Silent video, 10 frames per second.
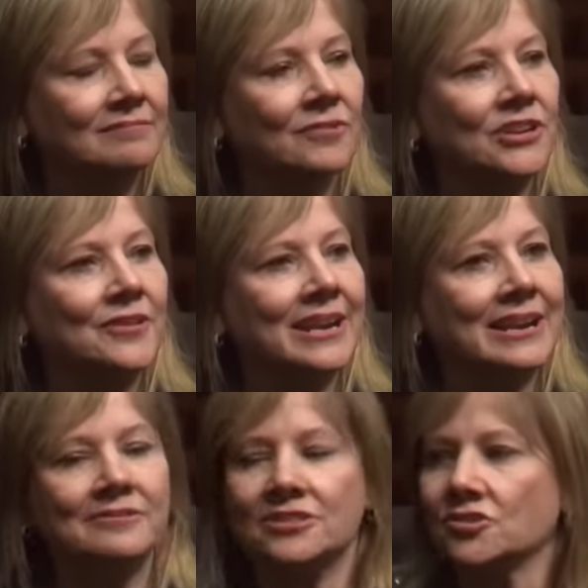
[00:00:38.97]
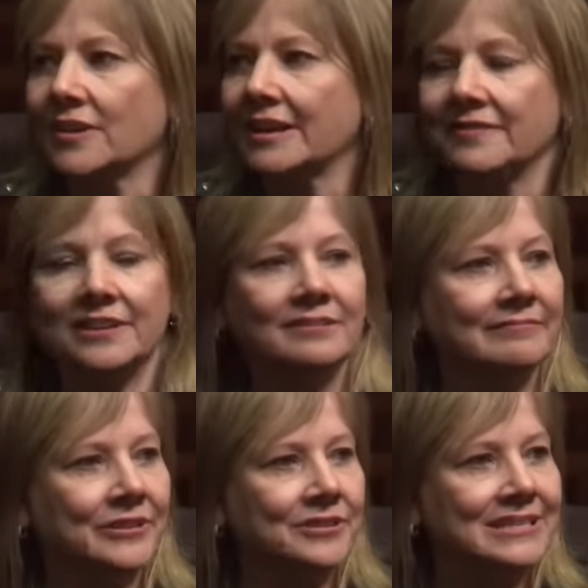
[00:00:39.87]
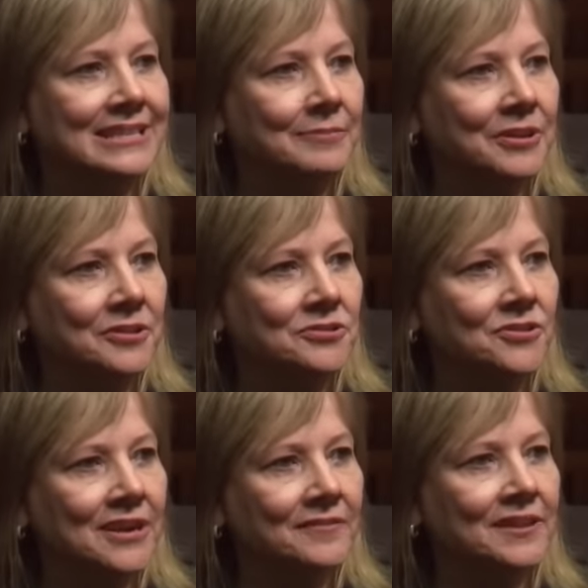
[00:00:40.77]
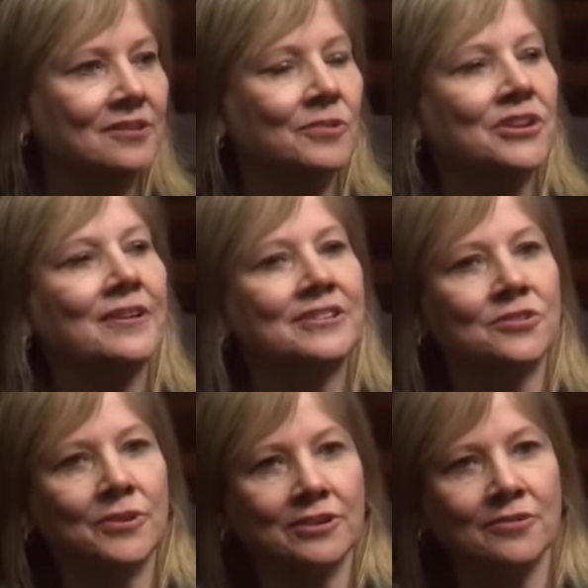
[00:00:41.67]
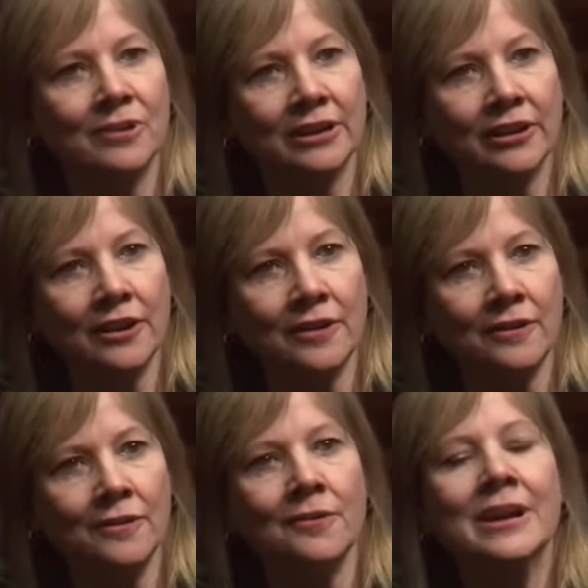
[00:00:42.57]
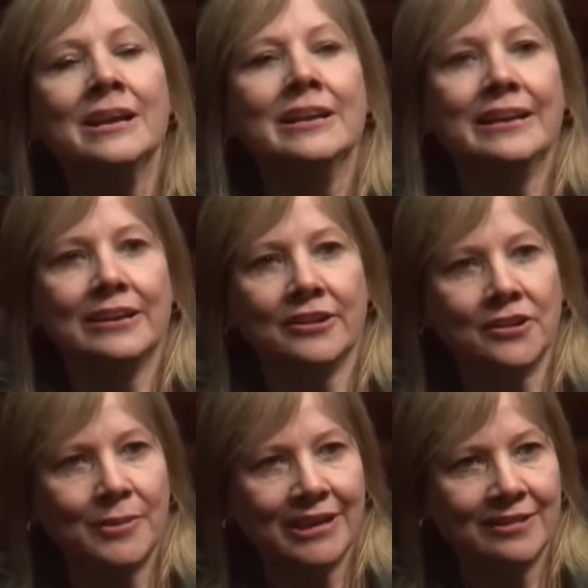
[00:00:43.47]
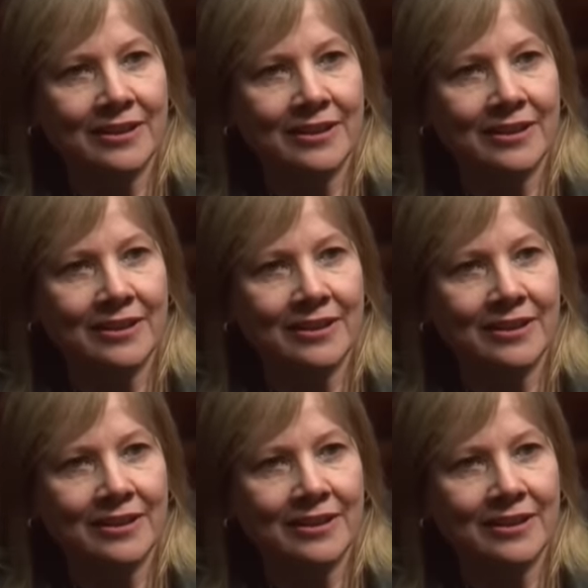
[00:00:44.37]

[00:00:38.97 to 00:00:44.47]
on General Motors CEO Mary Barra to actually execute because right now their